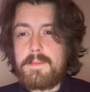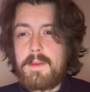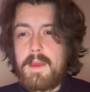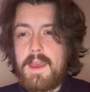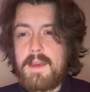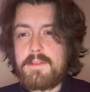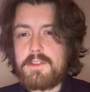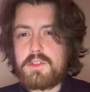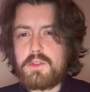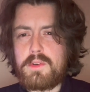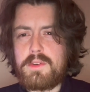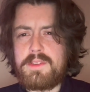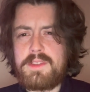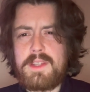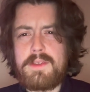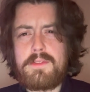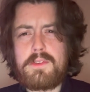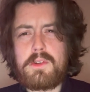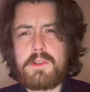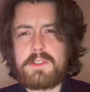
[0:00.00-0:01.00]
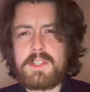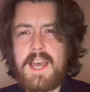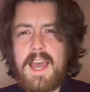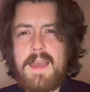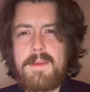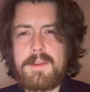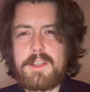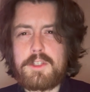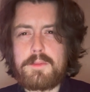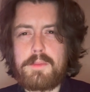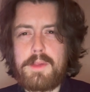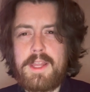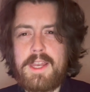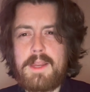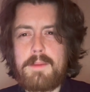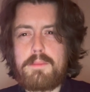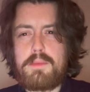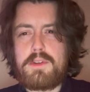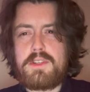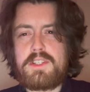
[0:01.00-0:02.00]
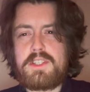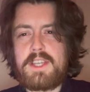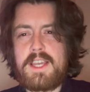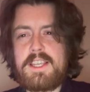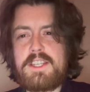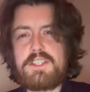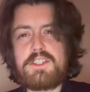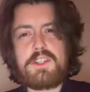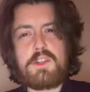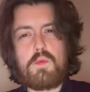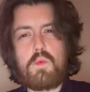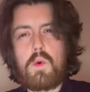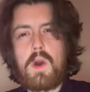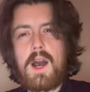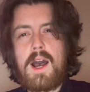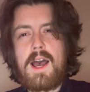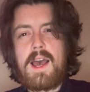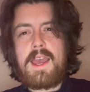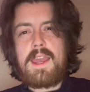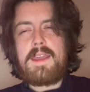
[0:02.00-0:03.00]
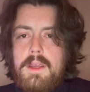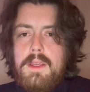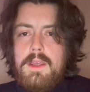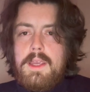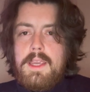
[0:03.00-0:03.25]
have a sort of difficult time explaining precisely why.